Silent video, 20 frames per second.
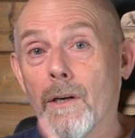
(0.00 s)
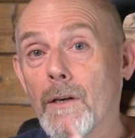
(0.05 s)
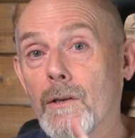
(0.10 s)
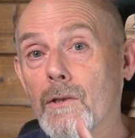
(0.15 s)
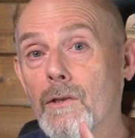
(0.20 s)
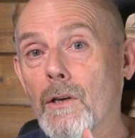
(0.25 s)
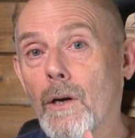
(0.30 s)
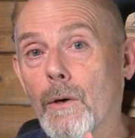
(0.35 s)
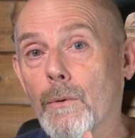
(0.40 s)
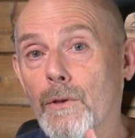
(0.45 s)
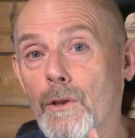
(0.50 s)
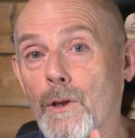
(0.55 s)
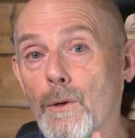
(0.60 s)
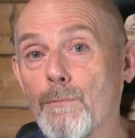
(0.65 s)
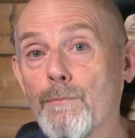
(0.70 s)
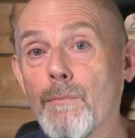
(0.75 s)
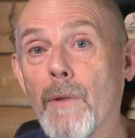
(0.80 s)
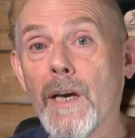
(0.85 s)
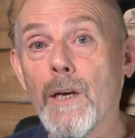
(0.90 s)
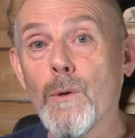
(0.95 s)
So you
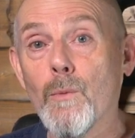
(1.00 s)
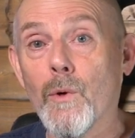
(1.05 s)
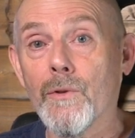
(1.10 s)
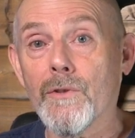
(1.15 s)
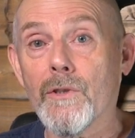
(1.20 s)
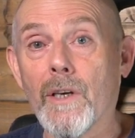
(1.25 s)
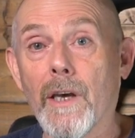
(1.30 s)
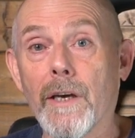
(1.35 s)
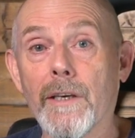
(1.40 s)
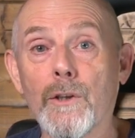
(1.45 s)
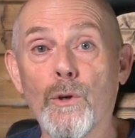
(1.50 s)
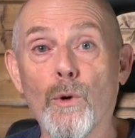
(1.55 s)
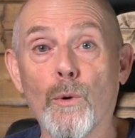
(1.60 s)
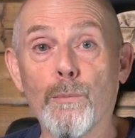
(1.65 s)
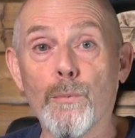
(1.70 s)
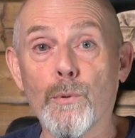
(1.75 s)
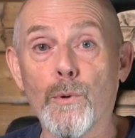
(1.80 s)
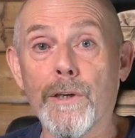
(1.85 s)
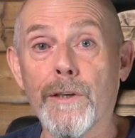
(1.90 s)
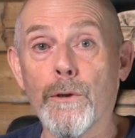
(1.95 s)
may want to get your
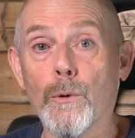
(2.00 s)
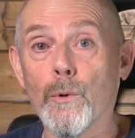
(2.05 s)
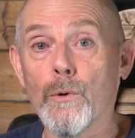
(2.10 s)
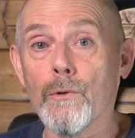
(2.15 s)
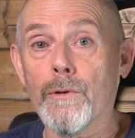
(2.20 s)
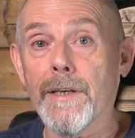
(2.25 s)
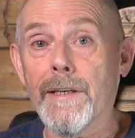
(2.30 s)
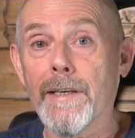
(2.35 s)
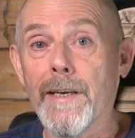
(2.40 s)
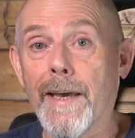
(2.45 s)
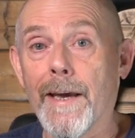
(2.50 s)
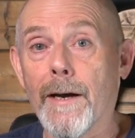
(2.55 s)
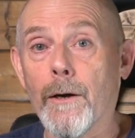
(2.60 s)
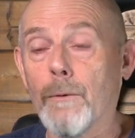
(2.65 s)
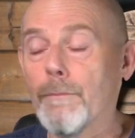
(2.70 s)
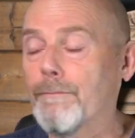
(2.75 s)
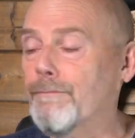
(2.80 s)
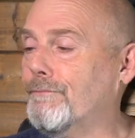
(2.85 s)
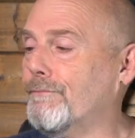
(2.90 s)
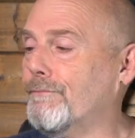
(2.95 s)
pre-order in now.